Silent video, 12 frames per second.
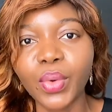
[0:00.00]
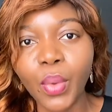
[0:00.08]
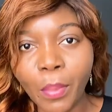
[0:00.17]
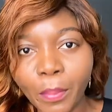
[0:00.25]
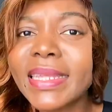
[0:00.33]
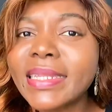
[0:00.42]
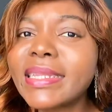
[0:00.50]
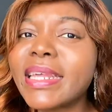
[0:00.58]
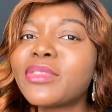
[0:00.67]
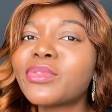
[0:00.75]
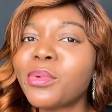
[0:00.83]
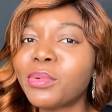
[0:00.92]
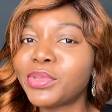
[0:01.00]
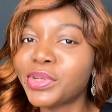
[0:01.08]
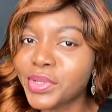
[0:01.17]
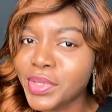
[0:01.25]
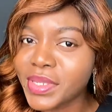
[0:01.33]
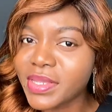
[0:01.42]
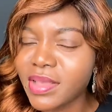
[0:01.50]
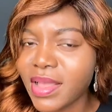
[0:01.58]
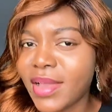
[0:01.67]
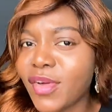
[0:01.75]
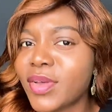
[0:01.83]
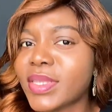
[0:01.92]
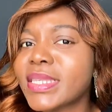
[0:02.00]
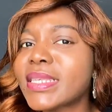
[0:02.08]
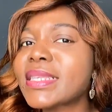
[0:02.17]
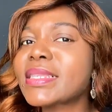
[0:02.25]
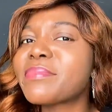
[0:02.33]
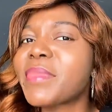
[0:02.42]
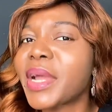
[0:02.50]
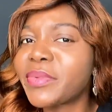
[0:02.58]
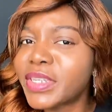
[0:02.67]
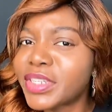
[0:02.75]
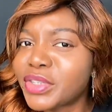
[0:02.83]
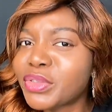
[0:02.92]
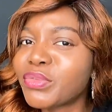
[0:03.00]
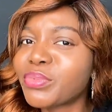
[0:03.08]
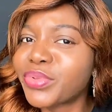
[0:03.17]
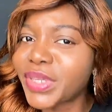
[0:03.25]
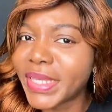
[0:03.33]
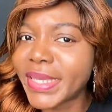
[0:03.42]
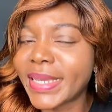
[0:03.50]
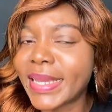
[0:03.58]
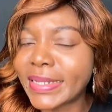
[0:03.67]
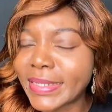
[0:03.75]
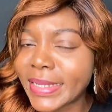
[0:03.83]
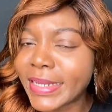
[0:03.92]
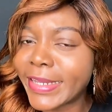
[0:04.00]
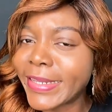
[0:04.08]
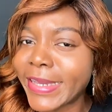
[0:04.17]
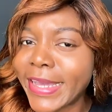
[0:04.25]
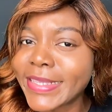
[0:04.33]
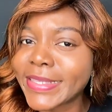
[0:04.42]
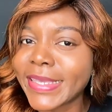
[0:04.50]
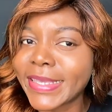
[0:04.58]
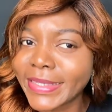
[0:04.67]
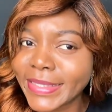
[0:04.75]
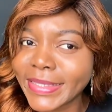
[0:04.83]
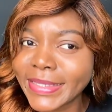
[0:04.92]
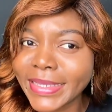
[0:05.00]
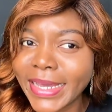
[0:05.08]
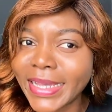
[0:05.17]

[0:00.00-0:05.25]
Another thing they told us causes marriages to break in Canada. Can you guys guess?